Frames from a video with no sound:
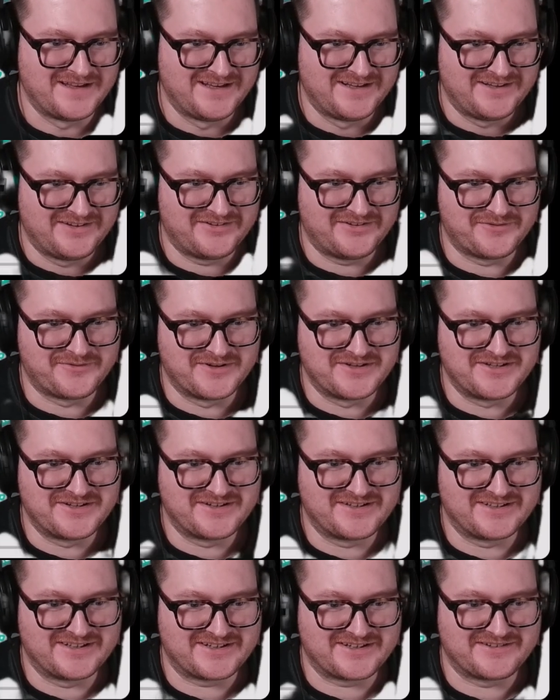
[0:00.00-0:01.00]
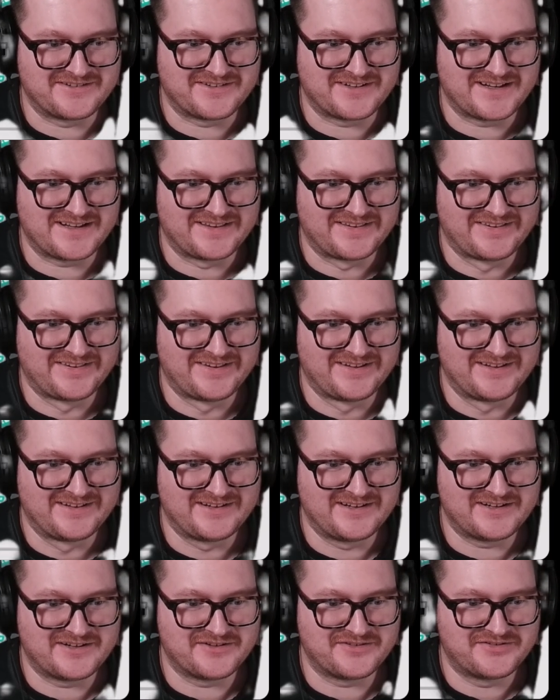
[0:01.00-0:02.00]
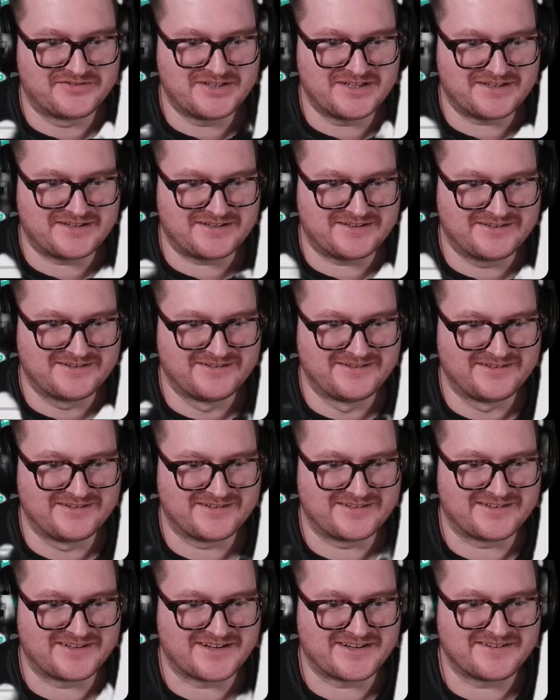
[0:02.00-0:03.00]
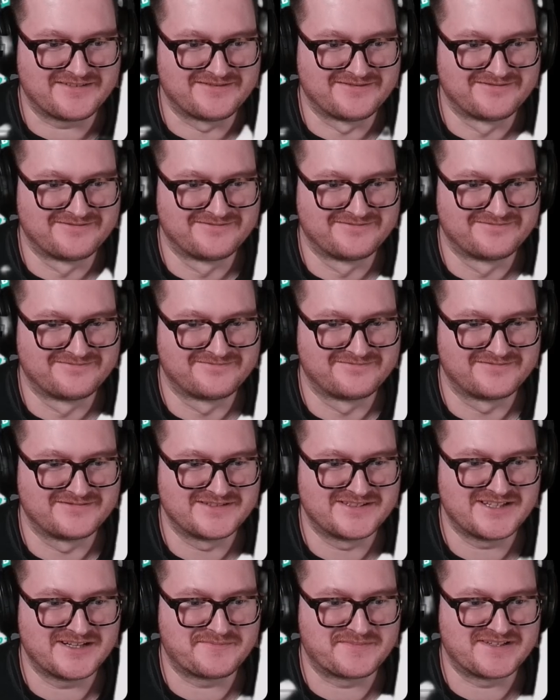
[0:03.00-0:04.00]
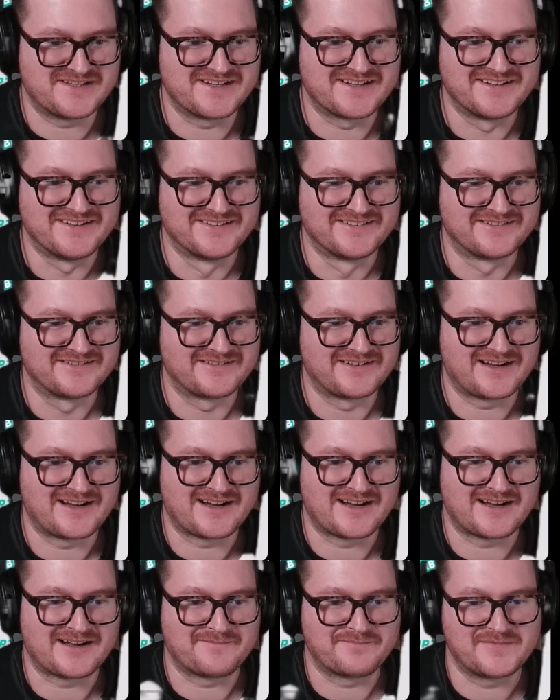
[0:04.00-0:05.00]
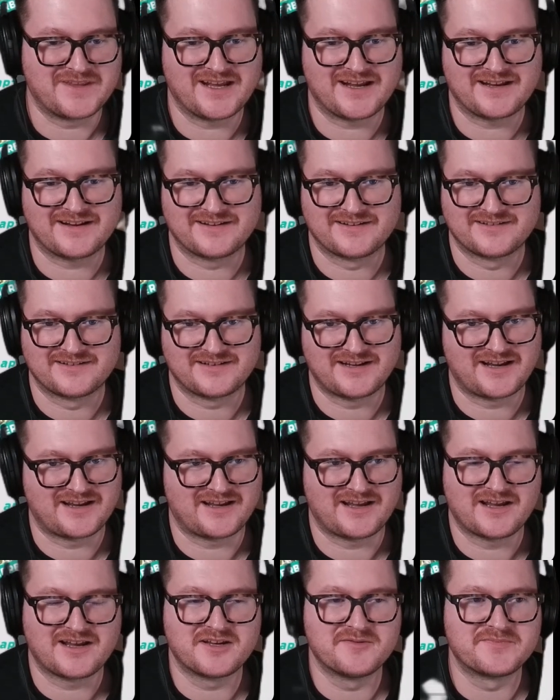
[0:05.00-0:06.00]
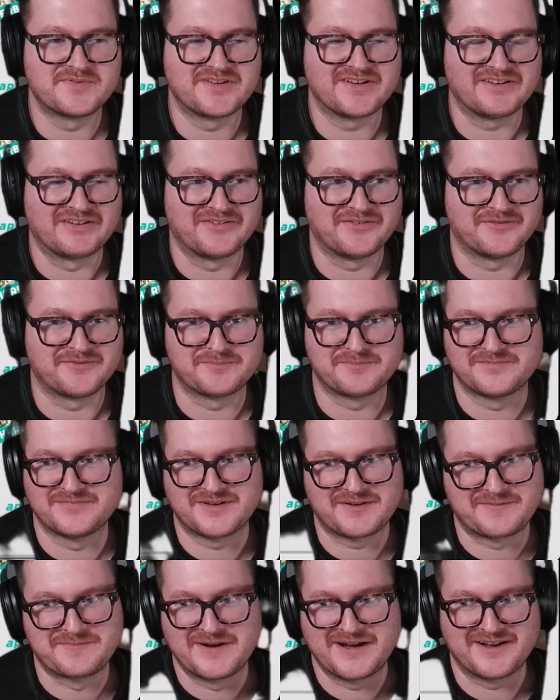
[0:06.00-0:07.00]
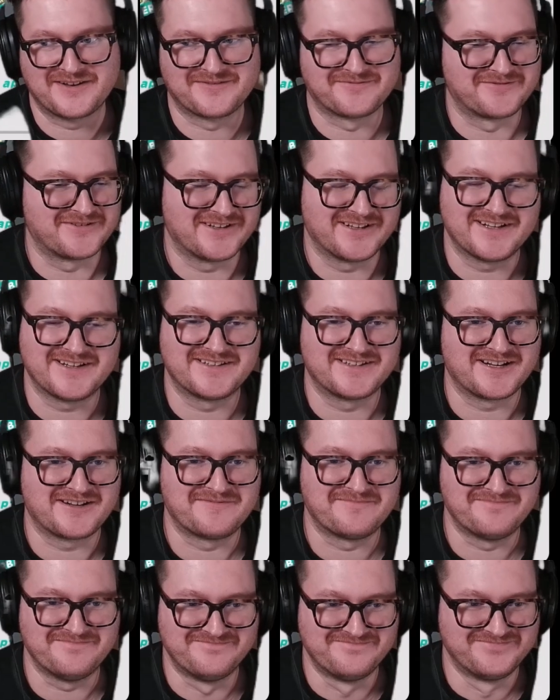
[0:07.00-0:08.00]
So when you click on this, it goes tick and then zips in. I obsess about really dumb